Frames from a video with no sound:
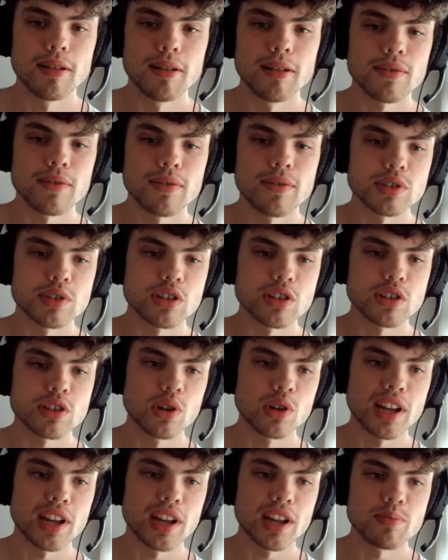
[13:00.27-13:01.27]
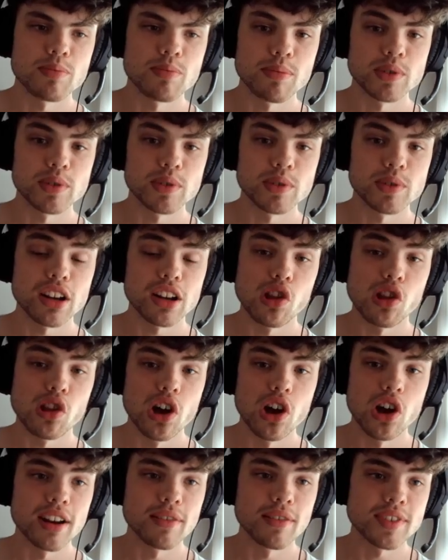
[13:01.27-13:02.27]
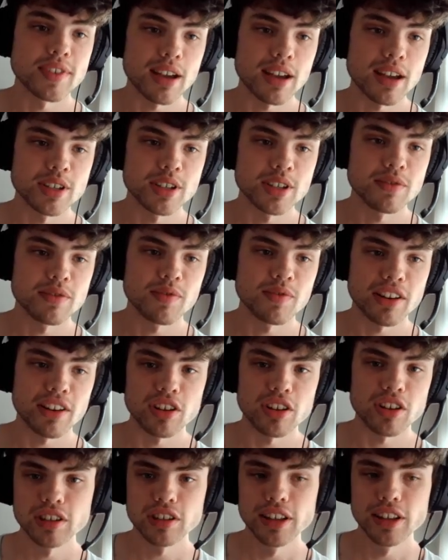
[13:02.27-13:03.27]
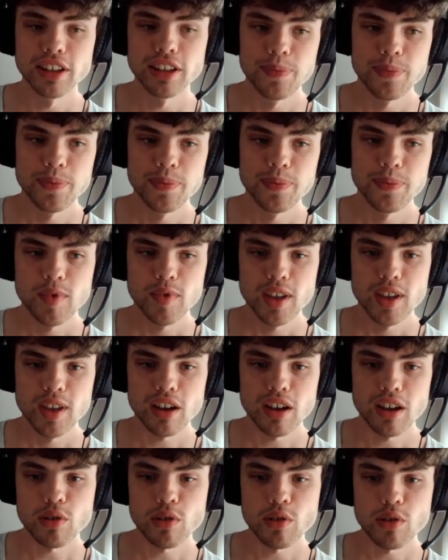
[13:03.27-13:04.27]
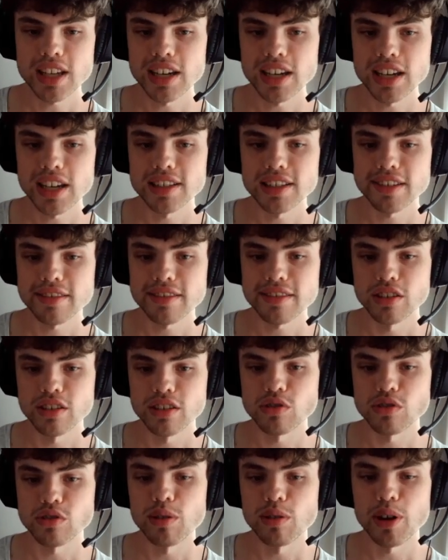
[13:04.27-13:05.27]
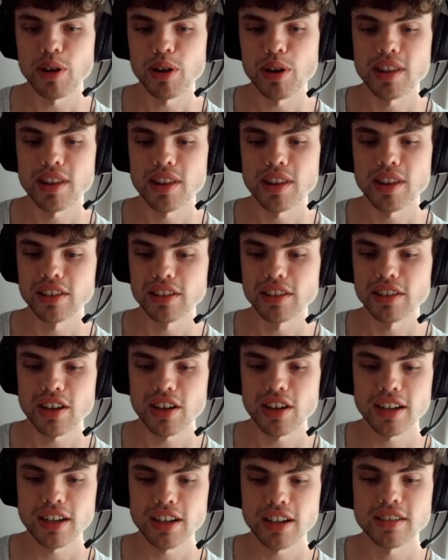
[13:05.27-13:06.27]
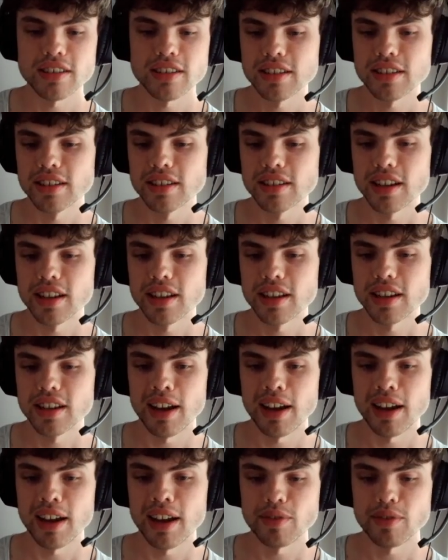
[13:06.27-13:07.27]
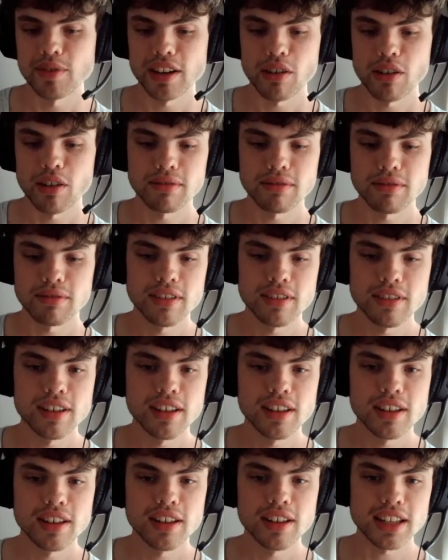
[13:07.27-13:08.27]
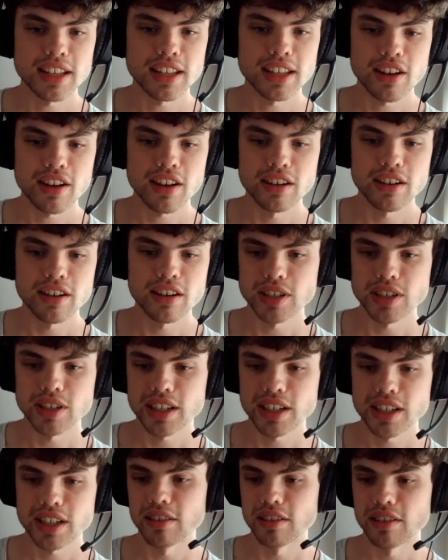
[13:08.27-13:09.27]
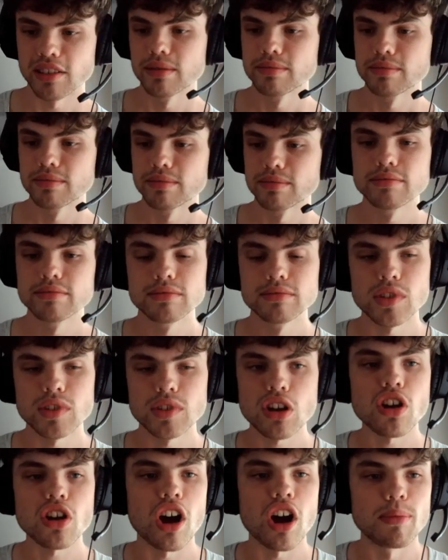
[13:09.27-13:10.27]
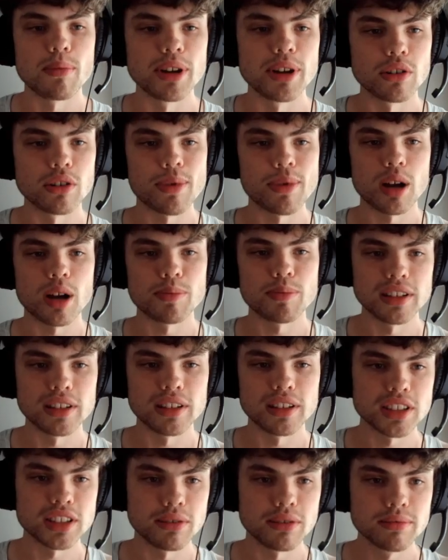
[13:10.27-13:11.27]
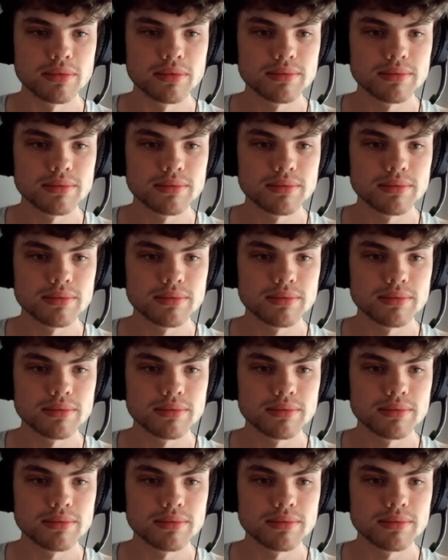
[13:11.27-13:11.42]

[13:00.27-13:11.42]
If it was control, I would be able to get a lot of damage in very early. Of course, it is control, but with Careless Talks. However, I don't think that card is particularly common or popular, so